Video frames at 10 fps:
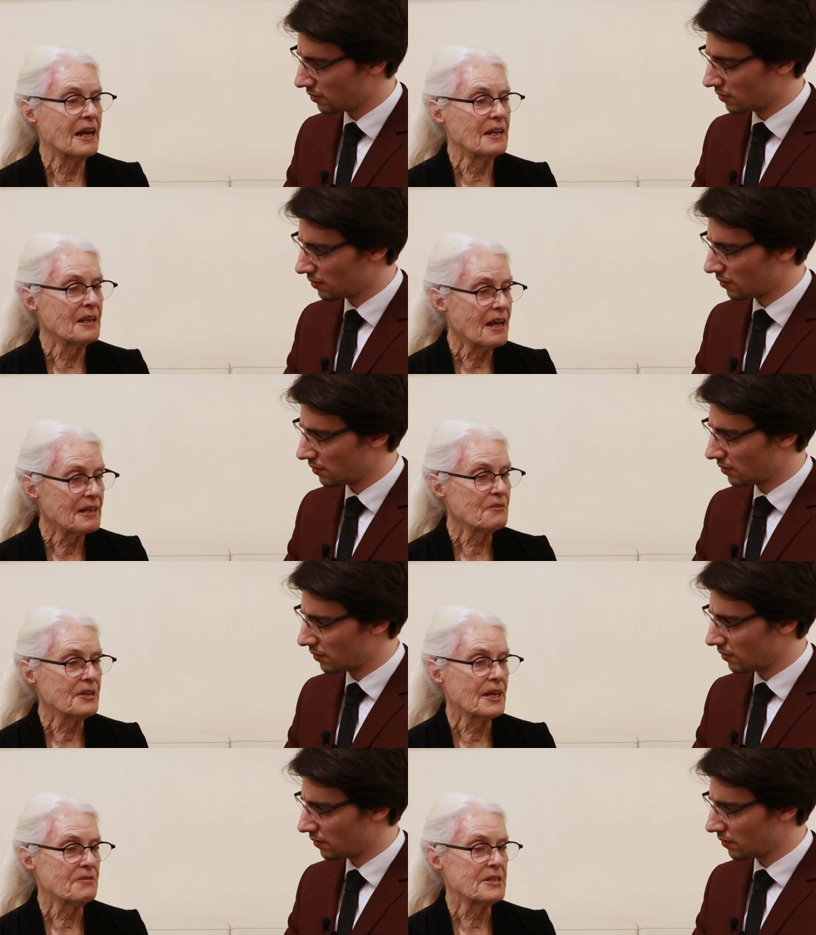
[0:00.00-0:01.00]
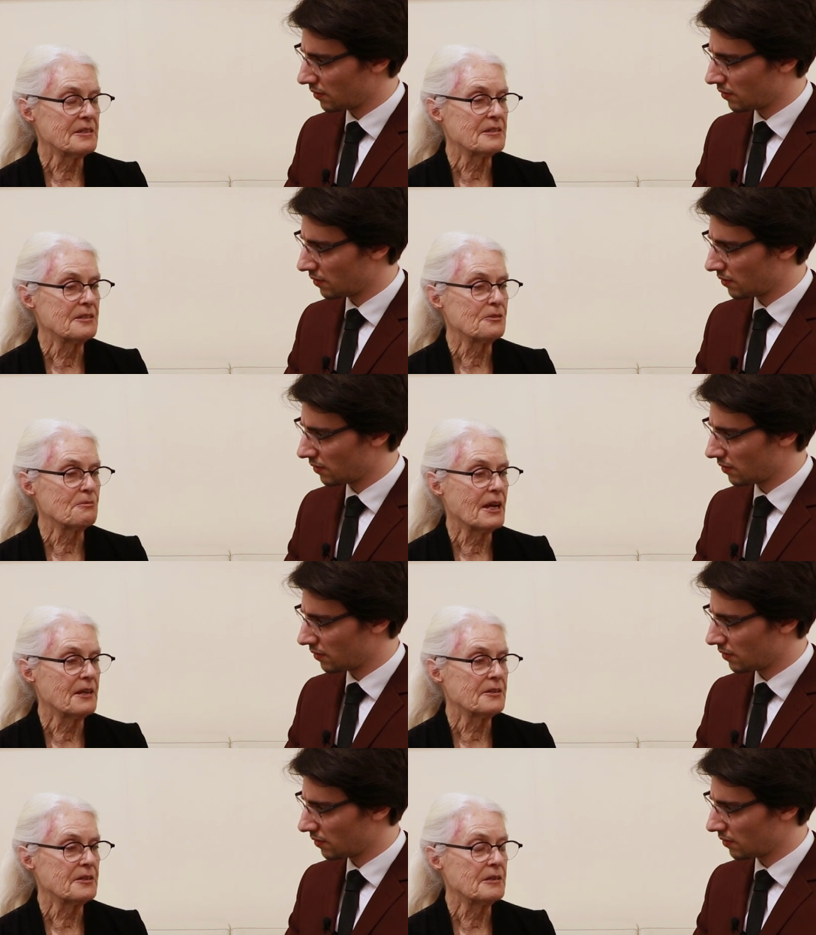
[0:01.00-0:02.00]
Speaker 1: a lot of the evidence is
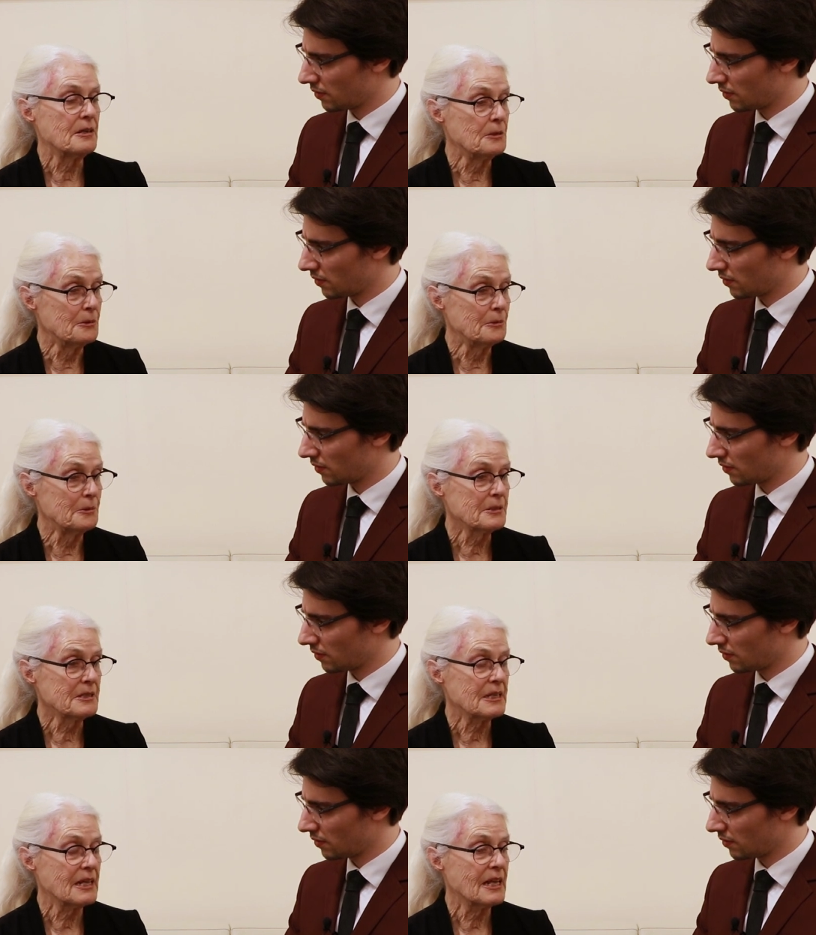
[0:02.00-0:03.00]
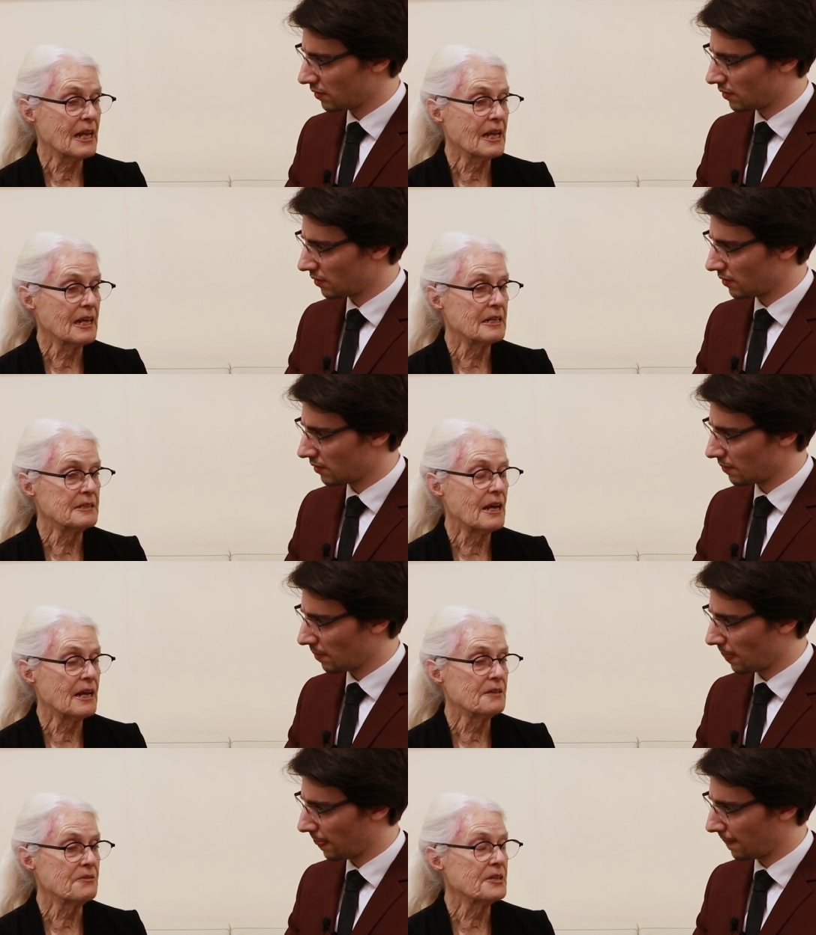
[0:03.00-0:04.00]
rather old, and a
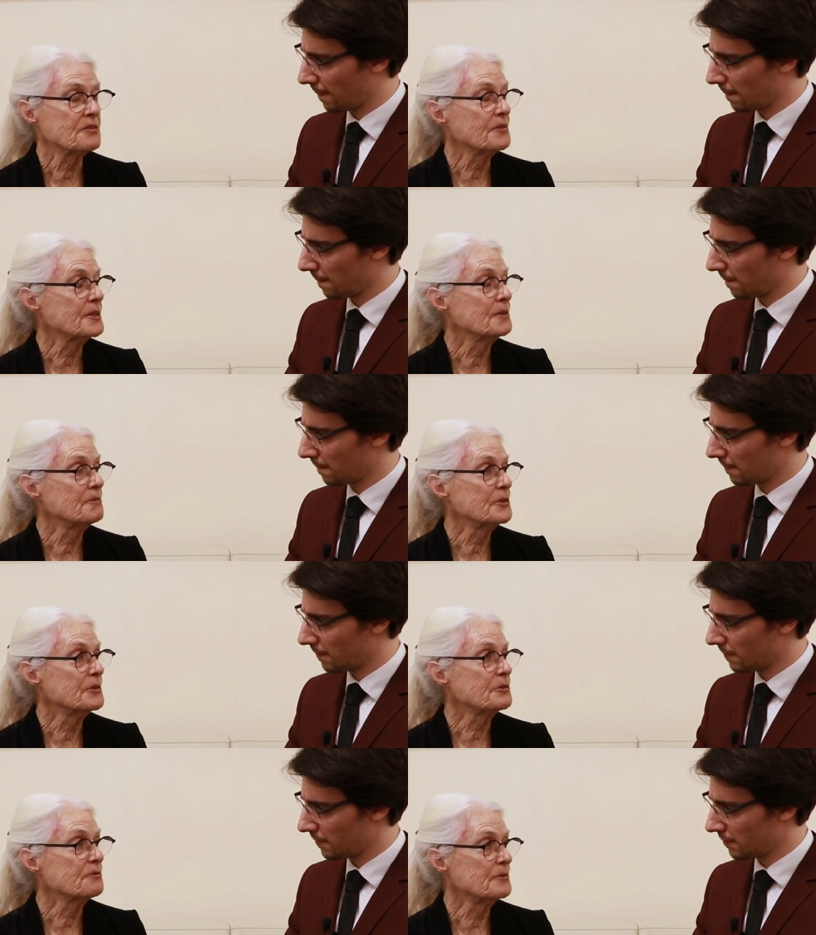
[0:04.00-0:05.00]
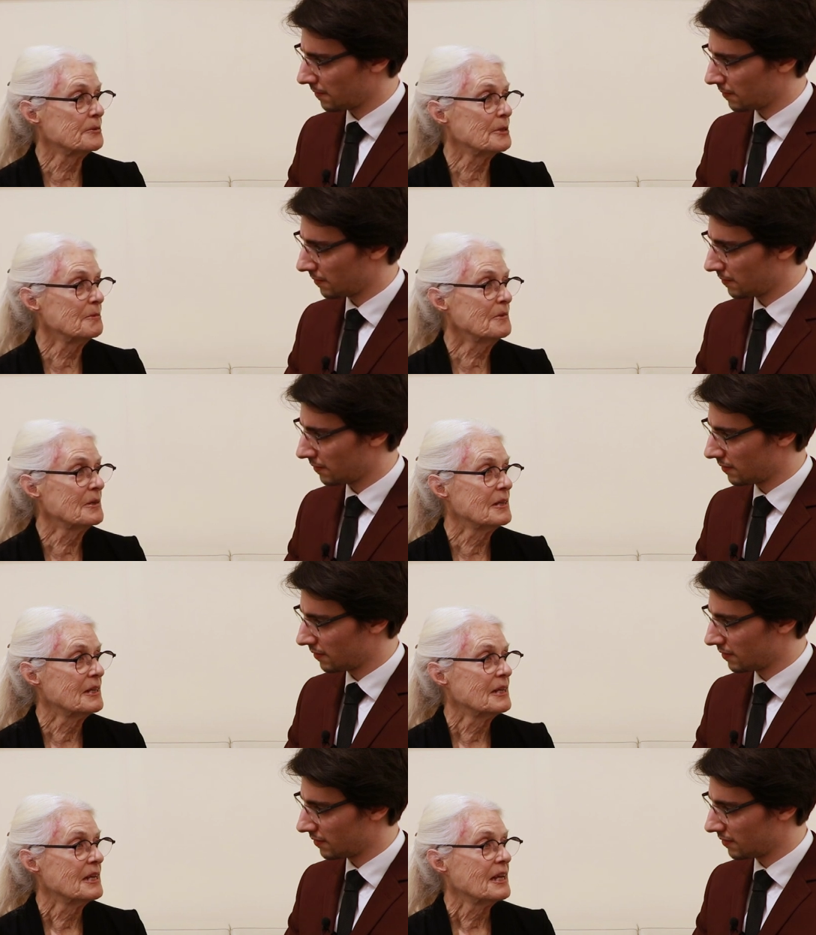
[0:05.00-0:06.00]
lot of it's very reduced form.
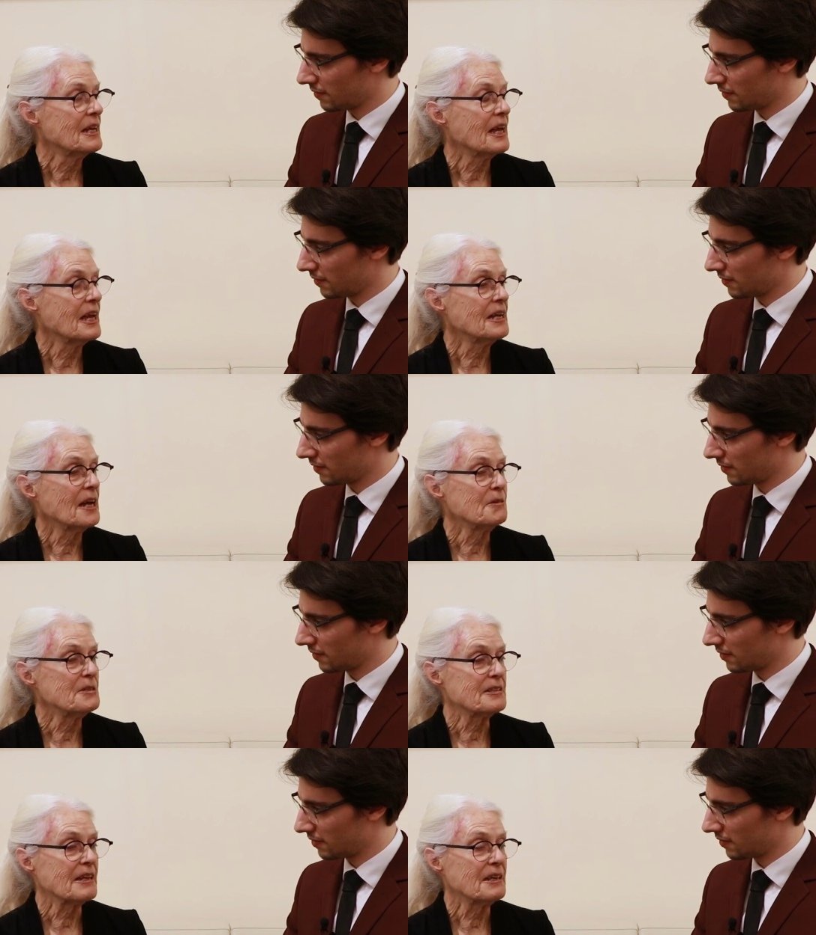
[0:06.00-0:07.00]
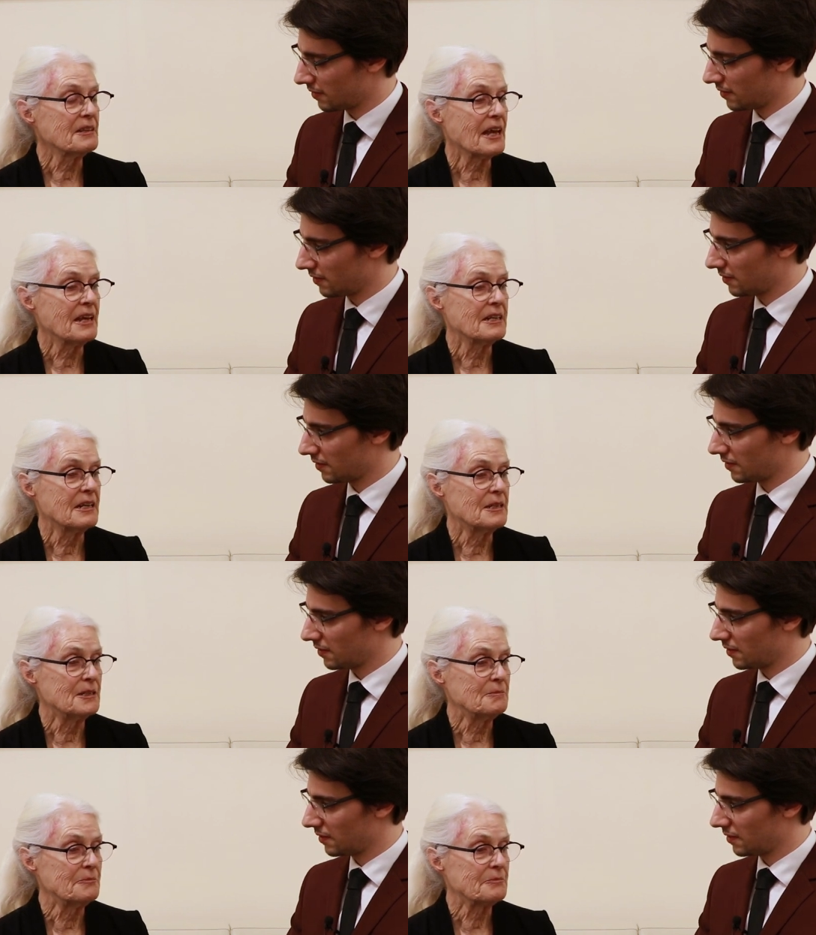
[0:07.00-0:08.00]
And I would say that,
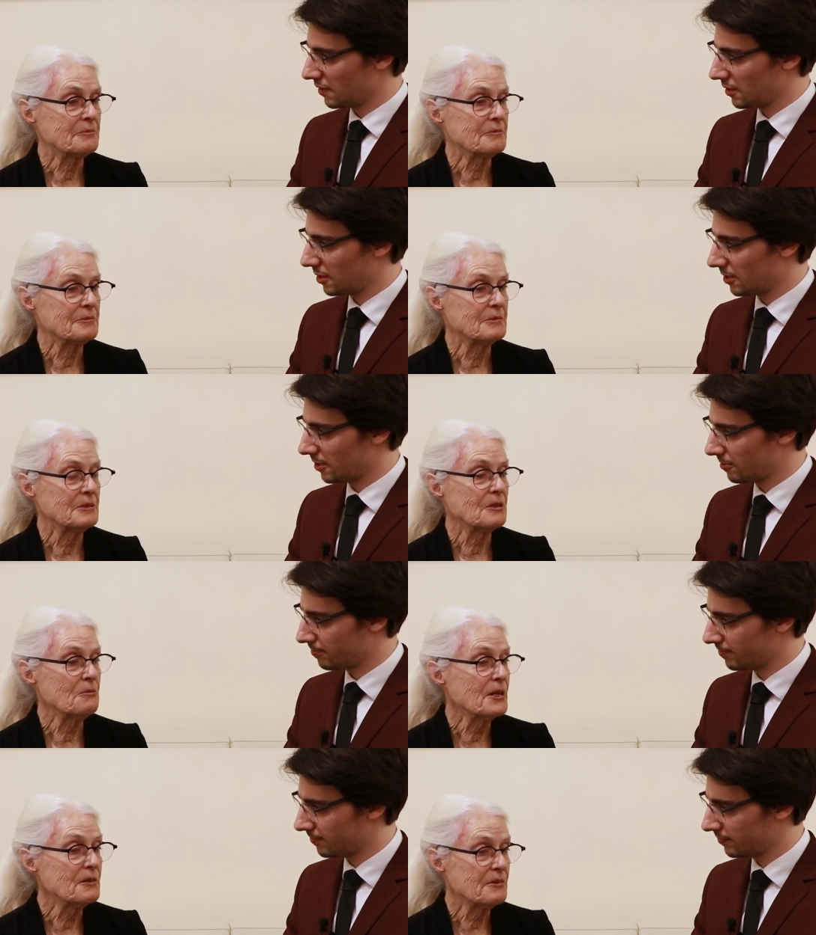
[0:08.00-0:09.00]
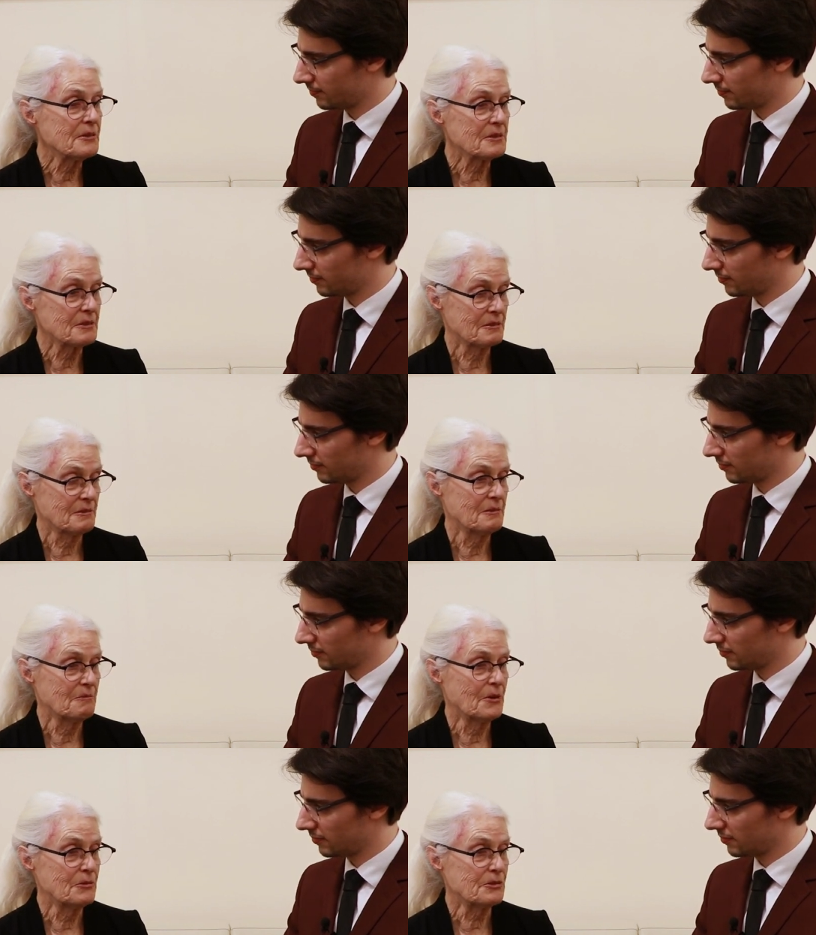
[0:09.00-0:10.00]
so one of the
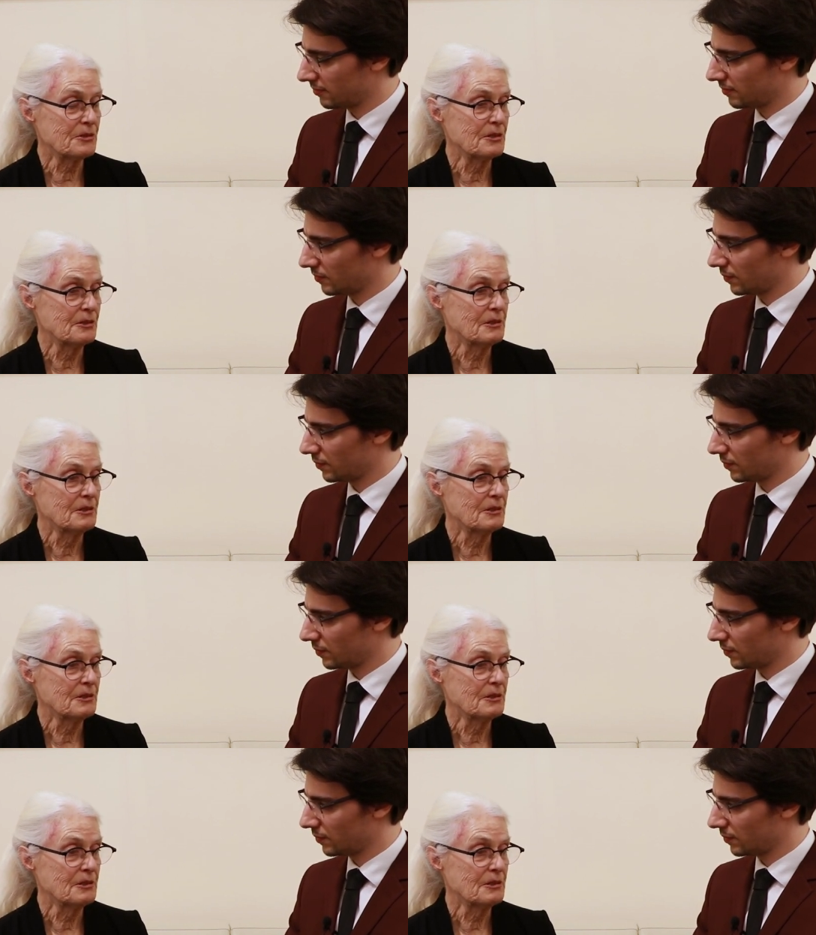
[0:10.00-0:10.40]
most